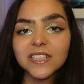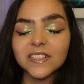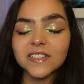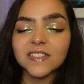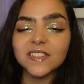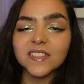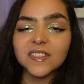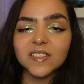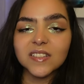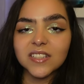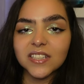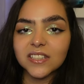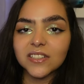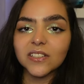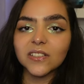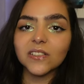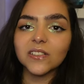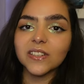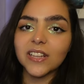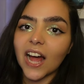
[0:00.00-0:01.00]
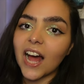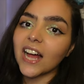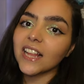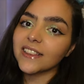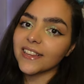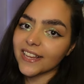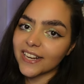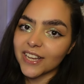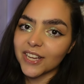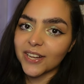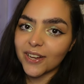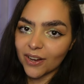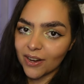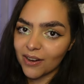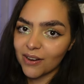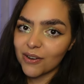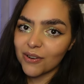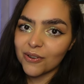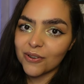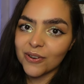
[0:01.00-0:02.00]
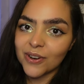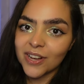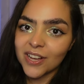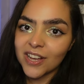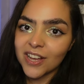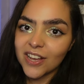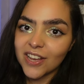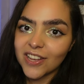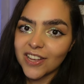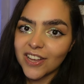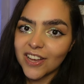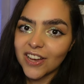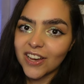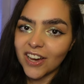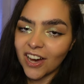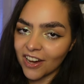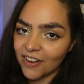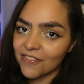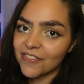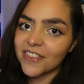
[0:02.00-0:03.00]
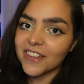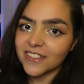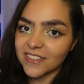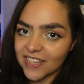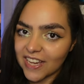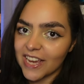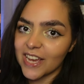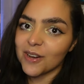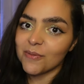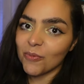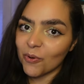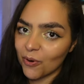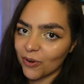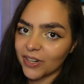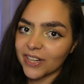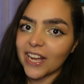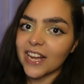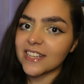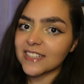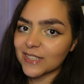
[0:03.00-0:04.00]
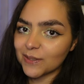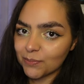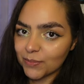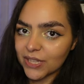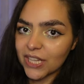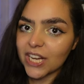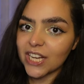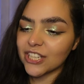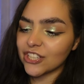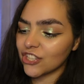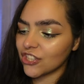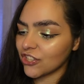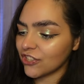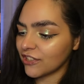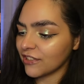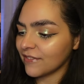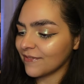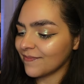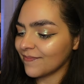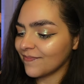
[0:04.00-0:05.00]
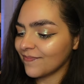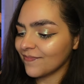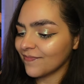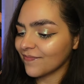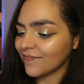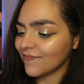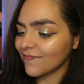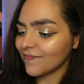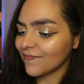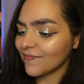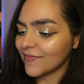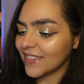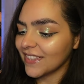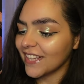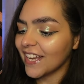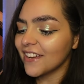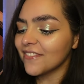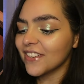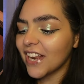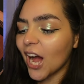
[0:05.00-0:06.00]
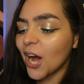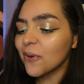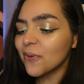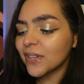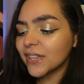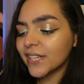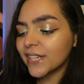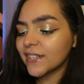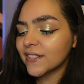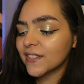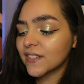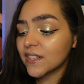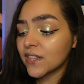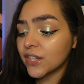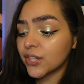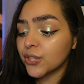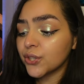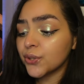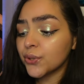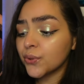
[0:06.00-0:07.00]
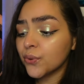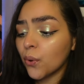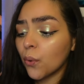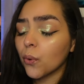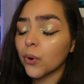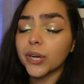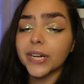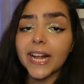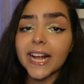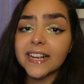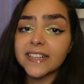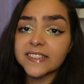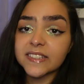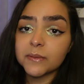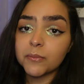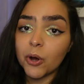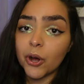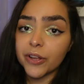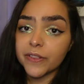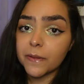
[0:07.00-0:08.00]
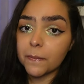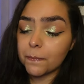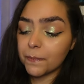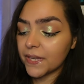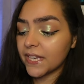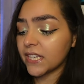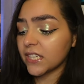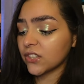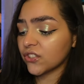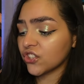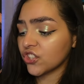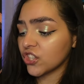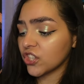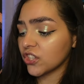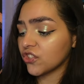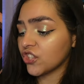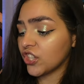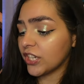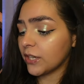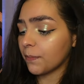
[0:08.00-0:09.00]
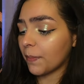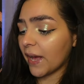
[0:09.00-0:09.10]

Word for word: is still not letting go of the Damn Orgasm Blush. They've now released the new Orgasm on the Beach cheek